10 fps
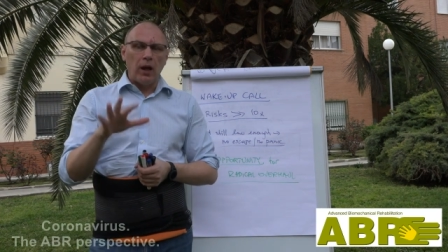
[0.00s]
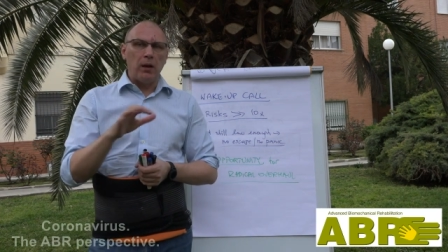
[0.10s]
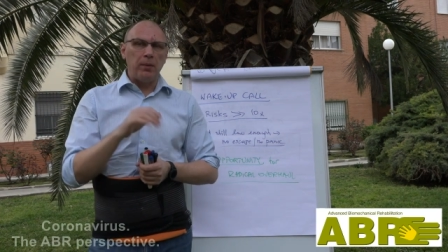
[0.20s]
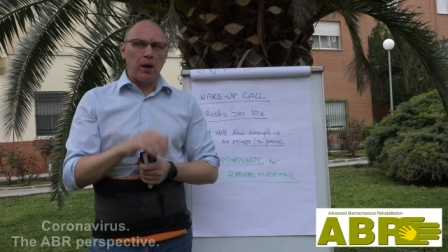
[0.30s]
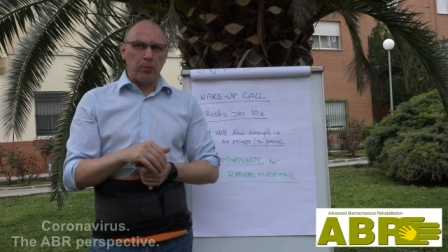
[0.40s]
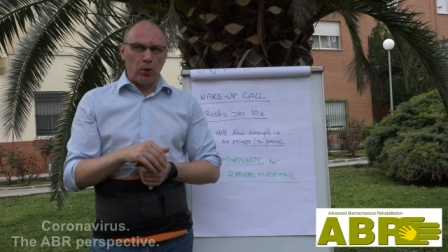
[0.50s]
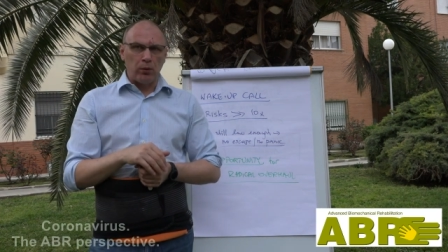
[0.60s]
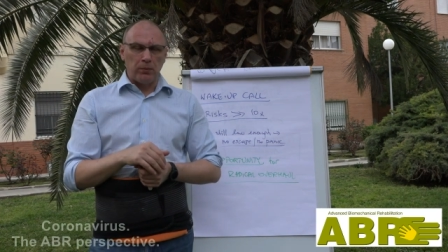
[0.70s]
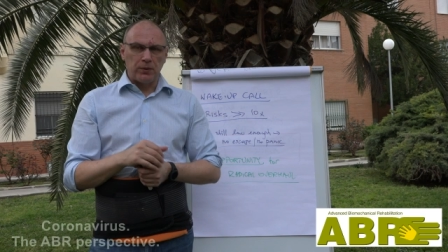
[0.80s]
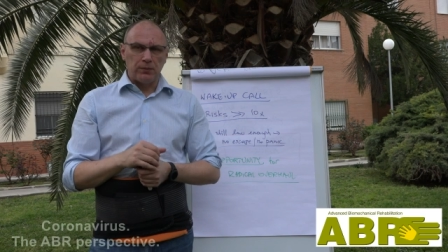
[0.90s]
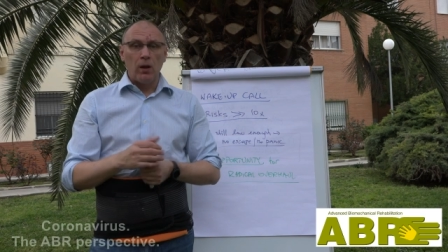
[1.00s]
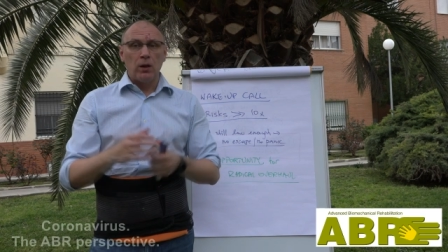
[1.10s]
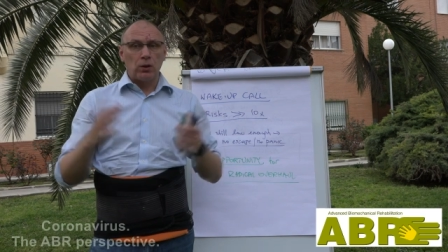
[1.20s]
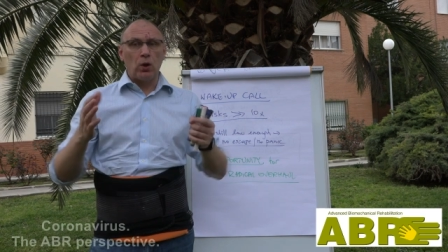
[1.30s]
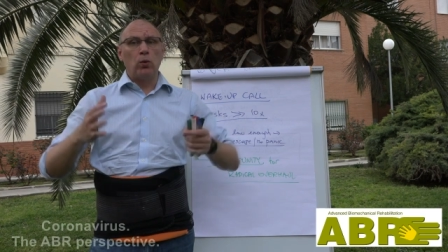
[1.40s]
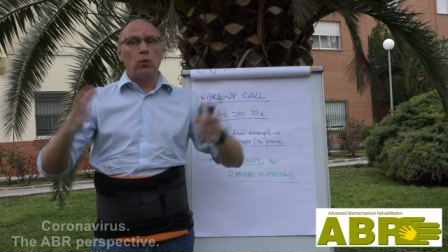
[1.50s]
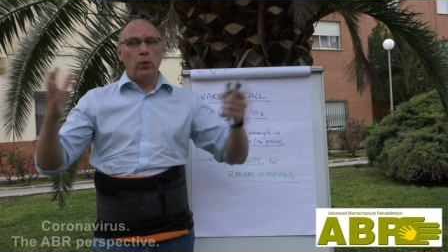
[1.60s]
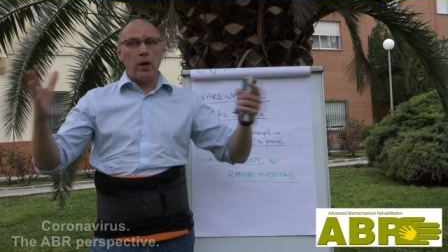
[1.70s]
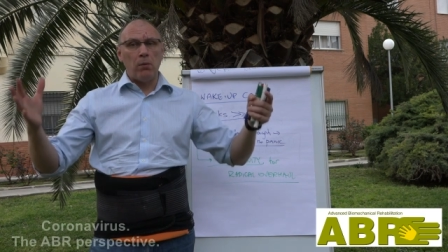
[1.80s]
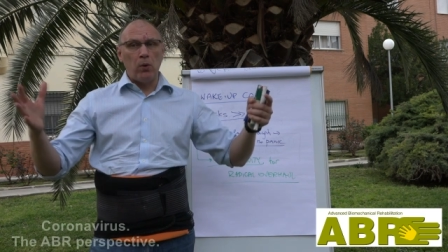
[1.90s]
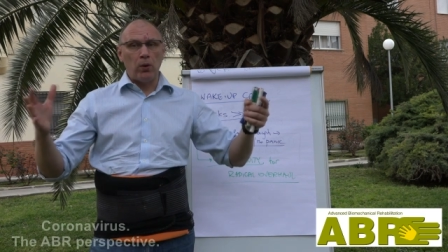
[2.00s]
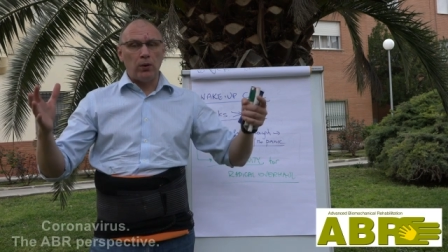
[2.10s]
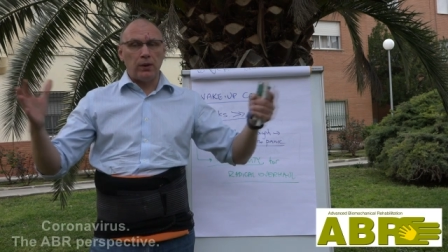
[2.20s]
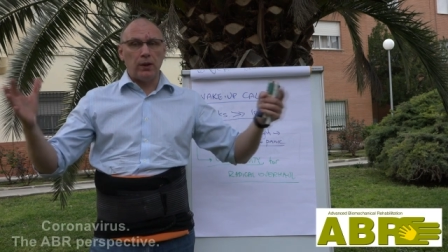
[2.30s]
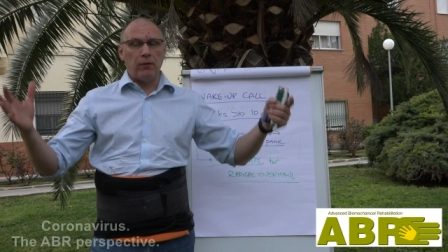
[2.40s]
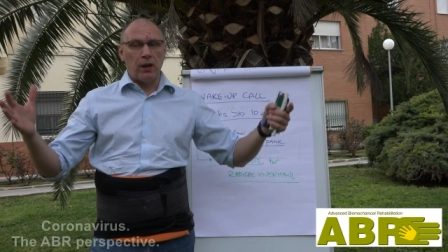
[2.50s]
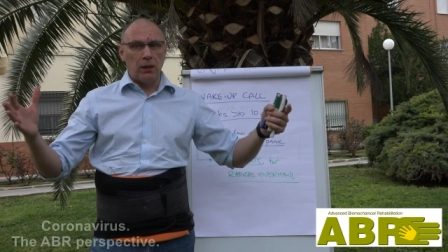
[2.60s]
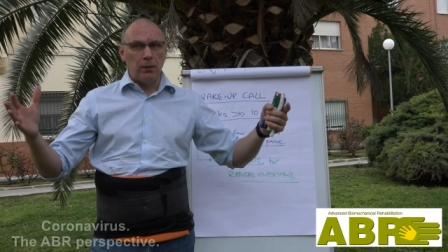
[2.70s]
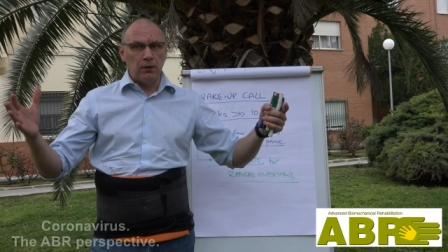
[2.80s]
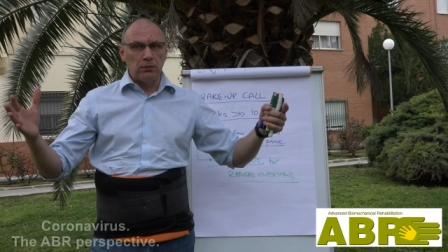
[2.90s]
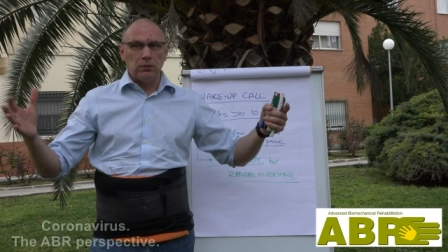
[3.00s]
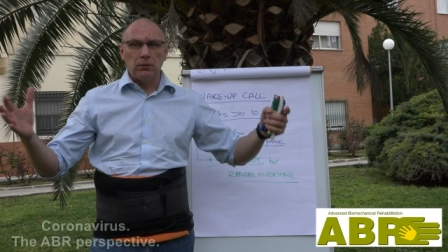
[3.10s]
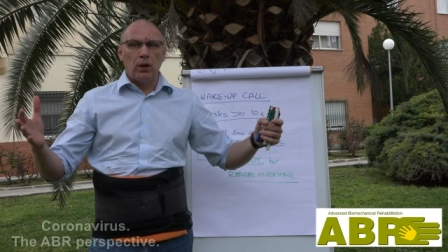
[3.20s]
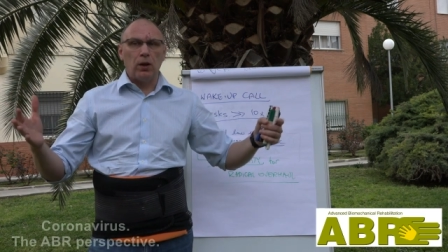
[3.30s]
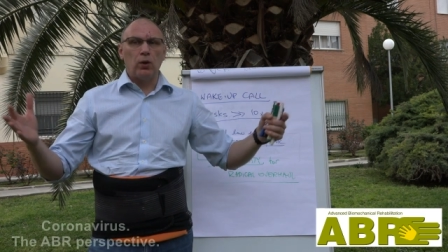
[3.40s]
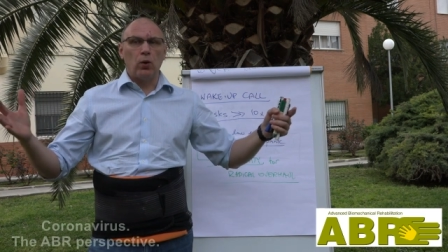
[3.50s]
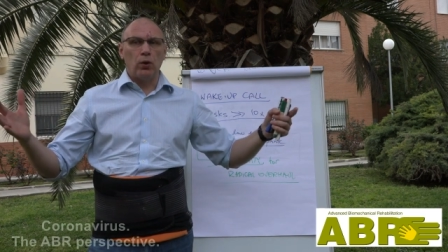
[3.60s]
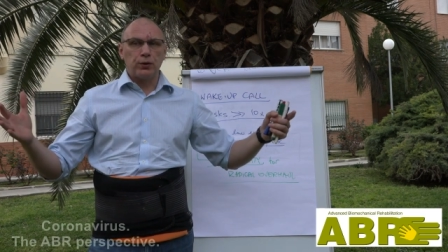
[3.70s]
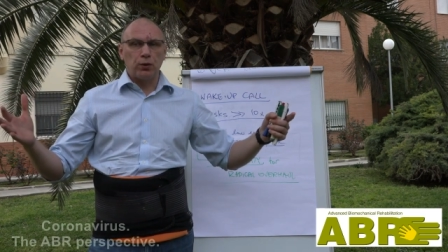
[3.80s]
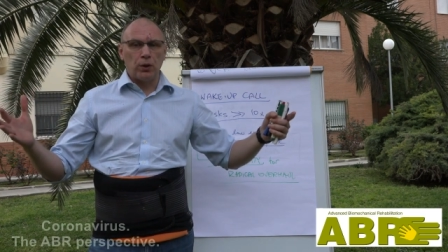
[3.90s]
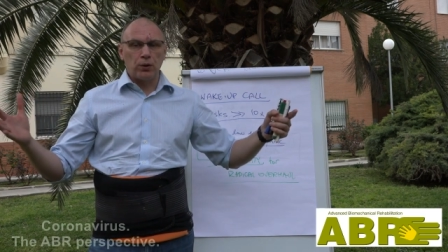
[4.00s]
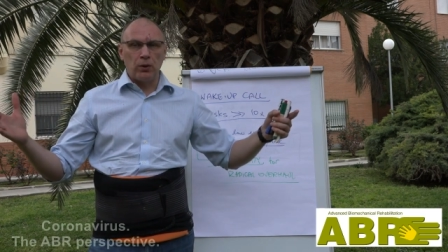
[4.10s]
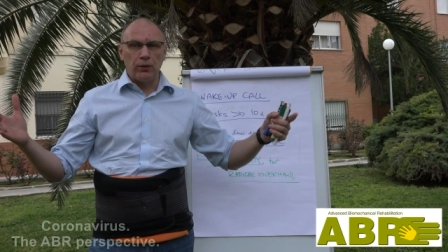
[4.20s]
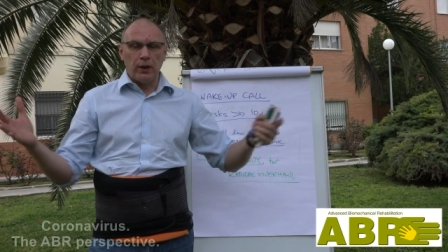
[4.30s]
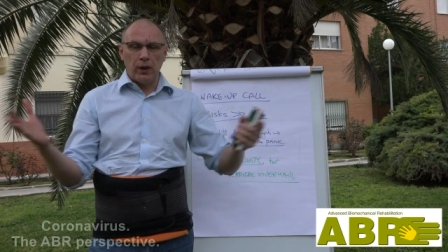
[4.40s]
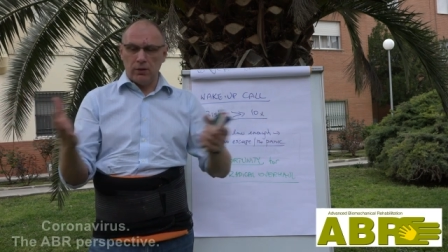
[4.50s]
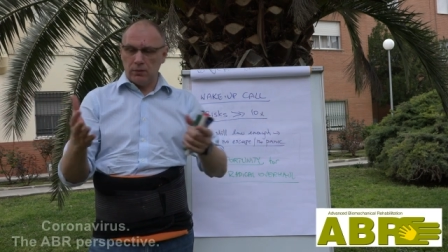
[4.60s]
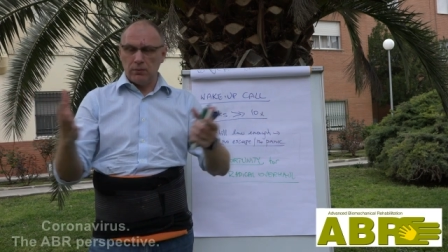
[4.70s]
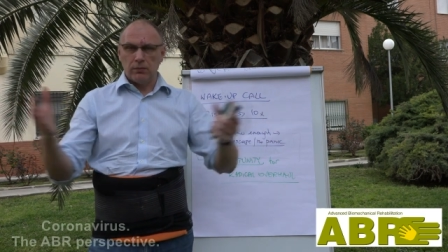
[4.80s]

A B R programs. So we are more than available in all sorts of the